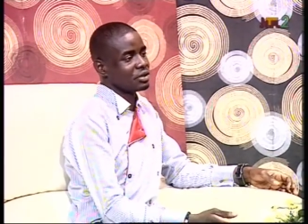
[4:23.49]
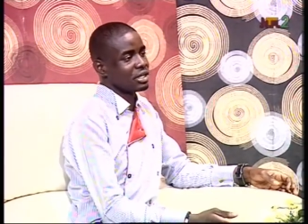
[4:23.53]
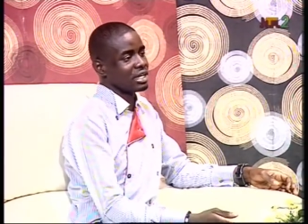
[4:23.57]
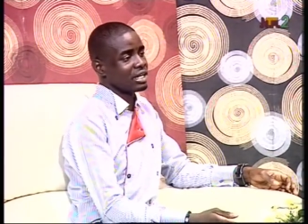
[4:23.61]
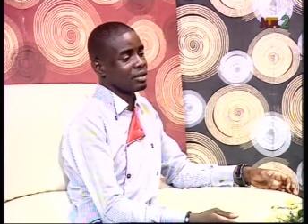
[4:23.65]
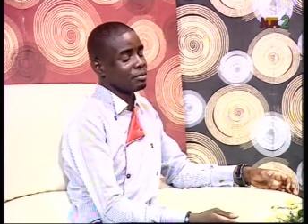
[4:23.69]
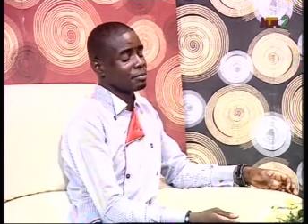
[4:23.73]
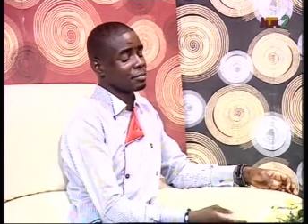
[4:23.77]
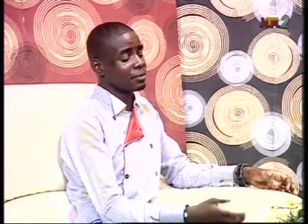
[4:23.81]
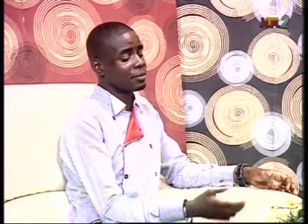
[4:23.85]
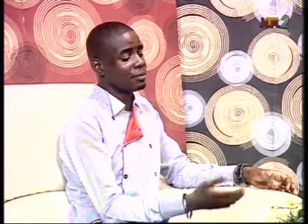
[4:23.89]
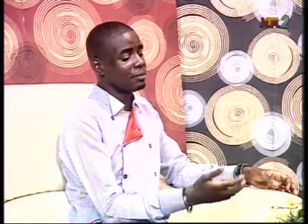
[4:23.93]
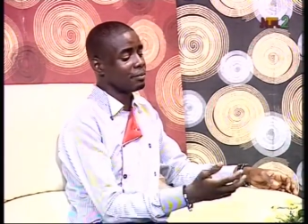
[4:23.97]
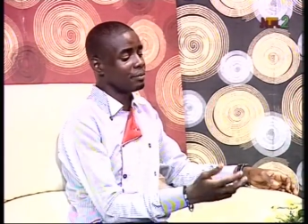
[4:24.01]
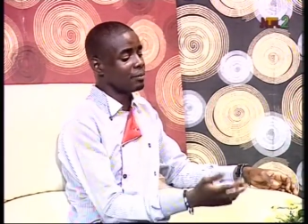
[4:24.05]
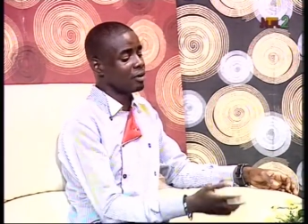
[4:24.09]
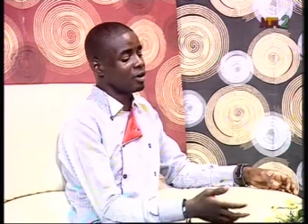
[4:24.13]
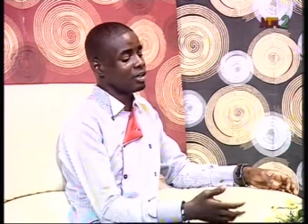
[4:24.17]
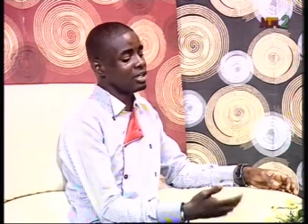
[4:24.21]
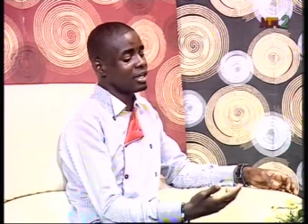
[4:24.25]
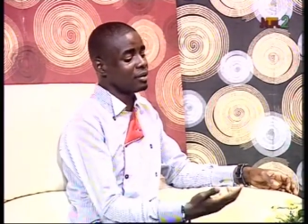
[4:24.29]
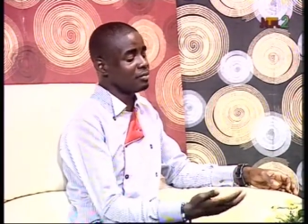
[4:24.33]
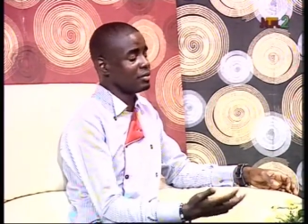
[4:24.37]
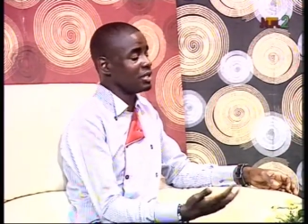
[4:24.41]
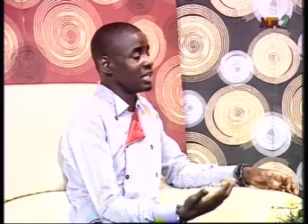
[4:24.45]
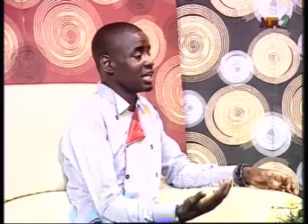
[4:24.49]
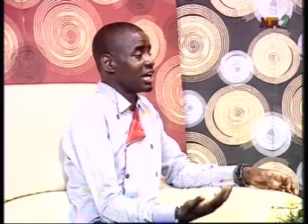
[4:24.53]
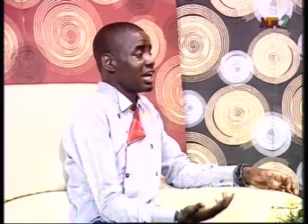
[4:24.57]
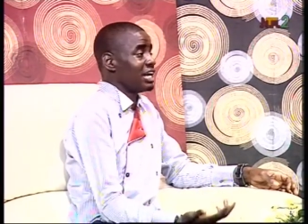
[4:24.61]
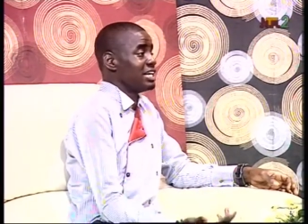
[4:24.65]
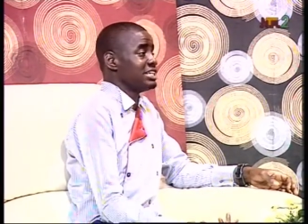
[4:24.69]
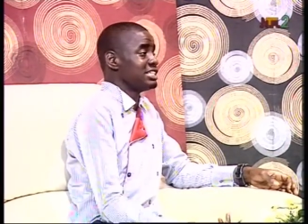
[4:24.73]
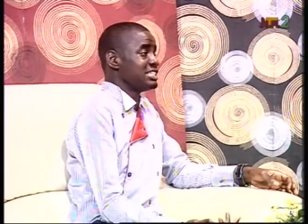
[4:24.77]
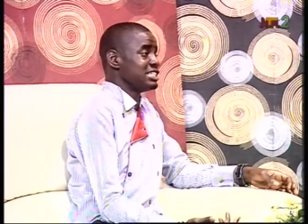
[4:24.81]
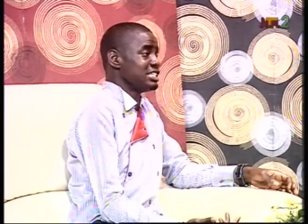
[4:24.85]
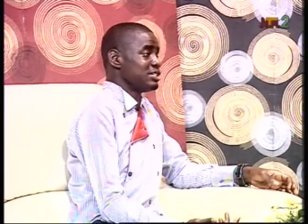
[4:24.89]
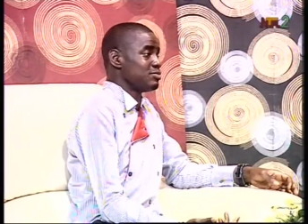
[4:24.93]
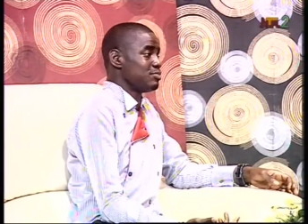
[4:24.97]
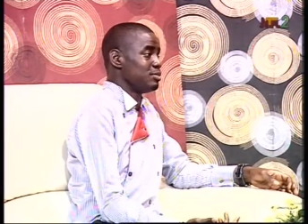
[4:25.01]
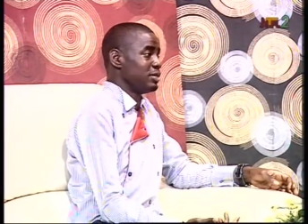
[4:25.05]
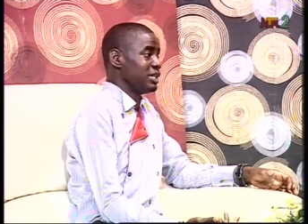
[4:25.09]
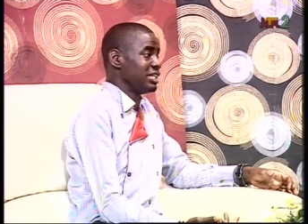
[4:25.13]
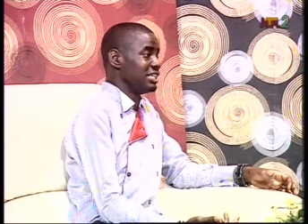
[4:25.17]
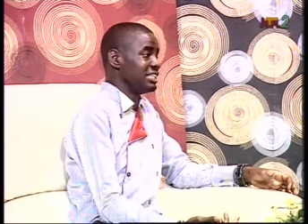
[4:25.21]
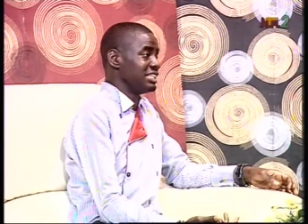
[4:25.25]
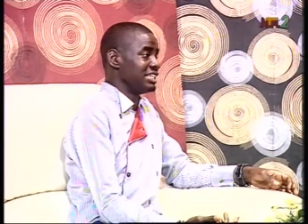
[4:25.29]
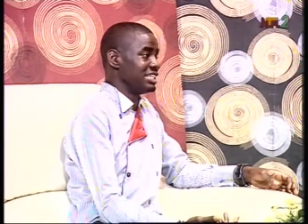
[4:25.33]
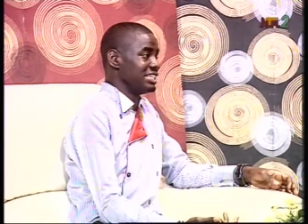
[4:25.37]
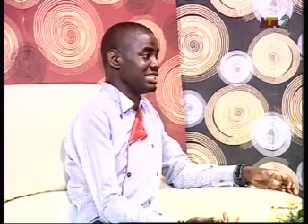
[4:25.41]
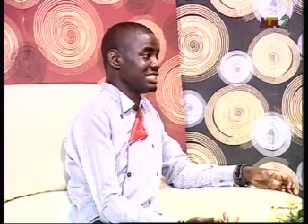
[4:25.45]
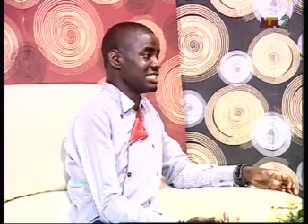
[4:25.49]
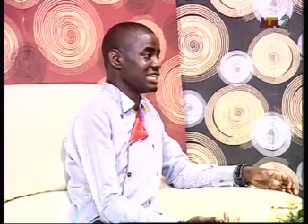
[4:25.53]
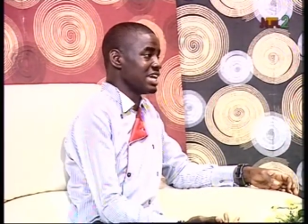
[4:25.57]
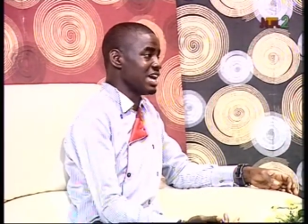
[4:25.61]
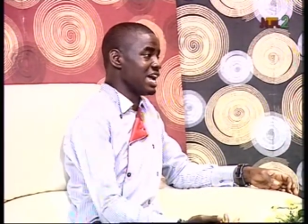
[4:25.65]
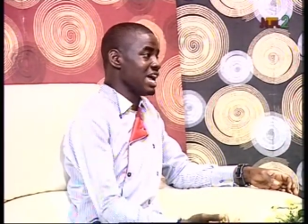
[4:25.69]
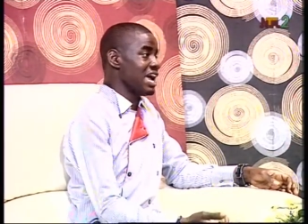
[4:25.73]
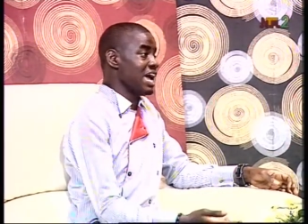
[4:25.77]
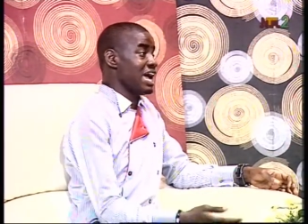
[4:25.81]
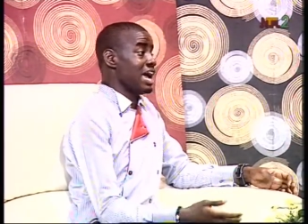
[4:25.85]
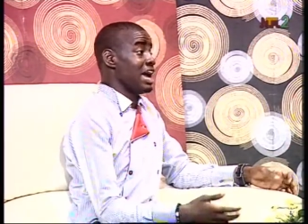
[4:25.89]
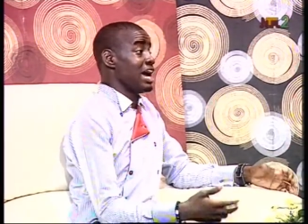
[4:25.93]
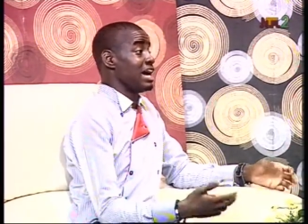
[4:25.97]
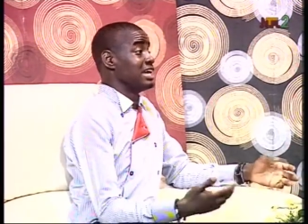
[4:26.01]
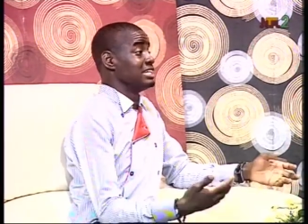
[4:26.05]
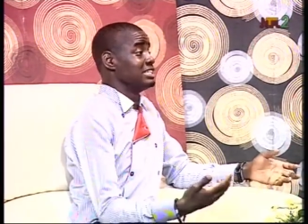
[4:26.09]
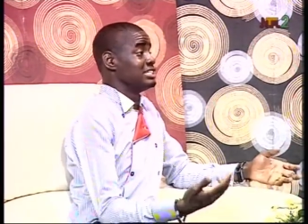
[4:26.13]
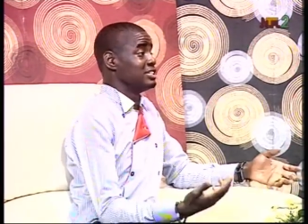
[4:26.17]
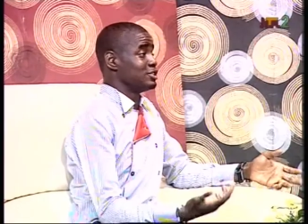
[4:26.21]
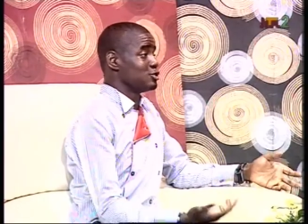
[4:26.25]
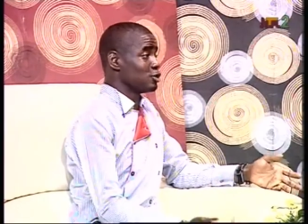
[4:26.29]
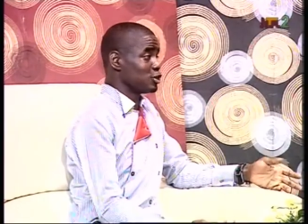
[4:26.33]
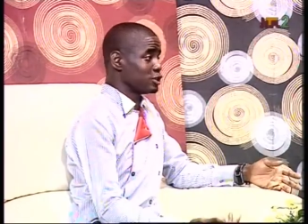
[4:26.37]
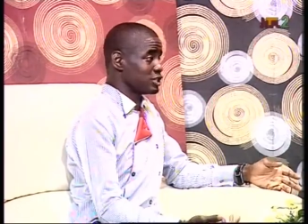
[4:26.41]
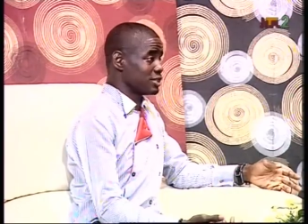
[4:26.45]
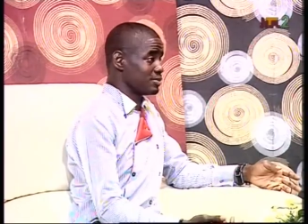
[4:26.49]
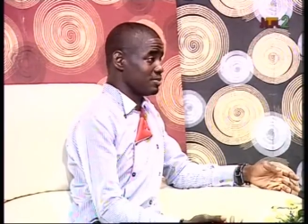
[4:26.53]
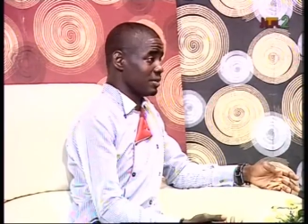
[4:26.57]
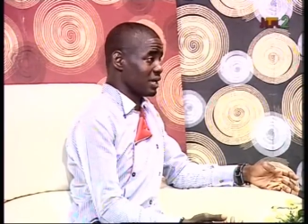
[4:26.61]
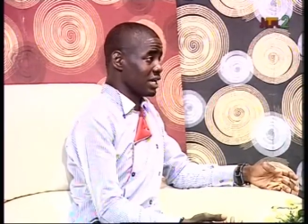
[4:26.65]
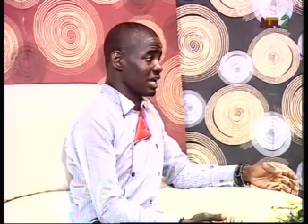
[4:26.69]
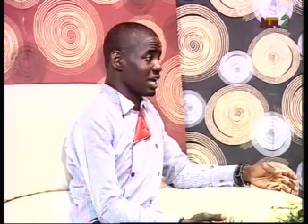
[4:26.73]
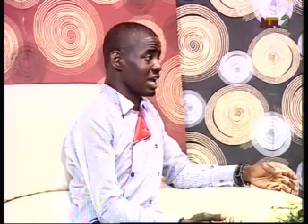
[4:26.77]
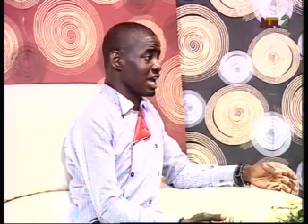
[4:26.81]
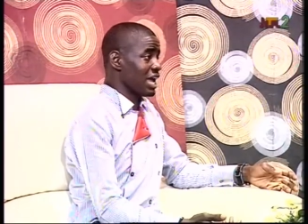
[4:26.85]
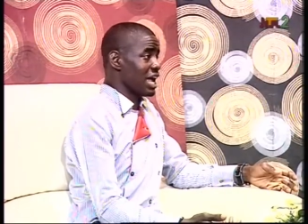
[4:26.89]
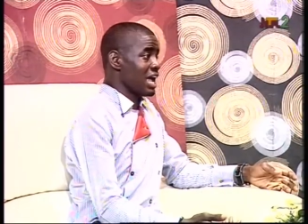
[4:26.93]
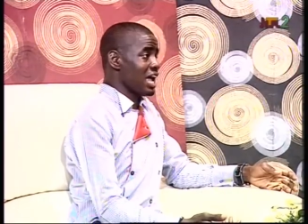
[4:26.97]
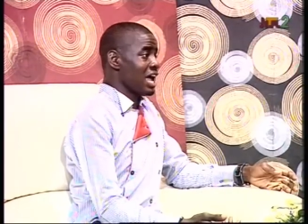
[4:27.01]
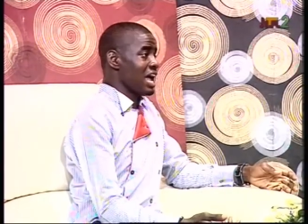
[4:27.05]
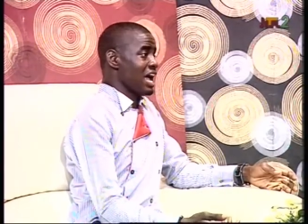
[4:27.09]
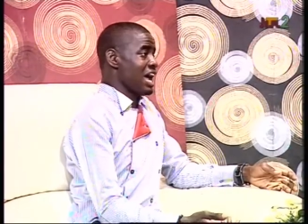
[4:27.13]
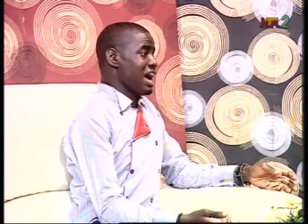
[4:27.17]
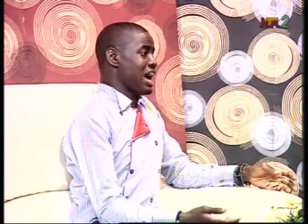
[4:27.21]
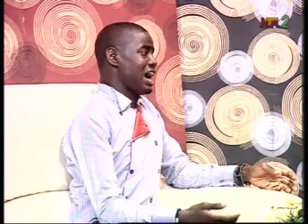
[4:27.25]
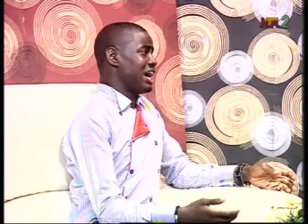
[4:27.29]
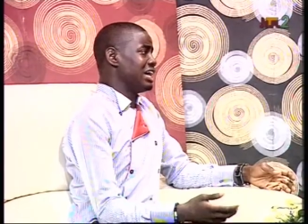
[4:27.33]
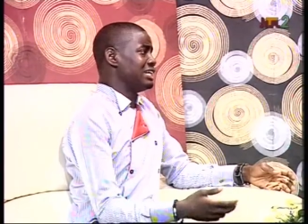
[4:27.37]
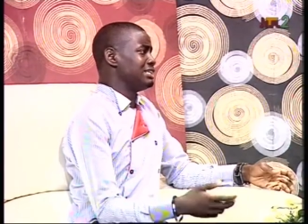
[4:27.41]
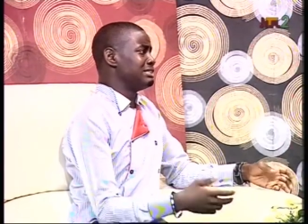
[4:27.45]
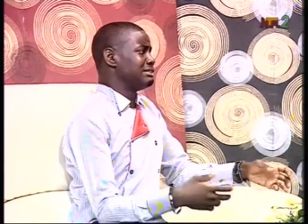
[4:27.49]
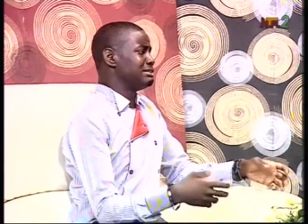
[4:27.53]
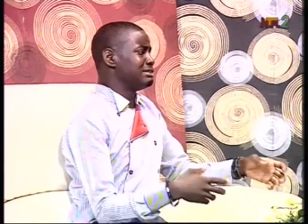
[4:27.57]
Okay, Olamde, can you teach me this? And she taught me, and.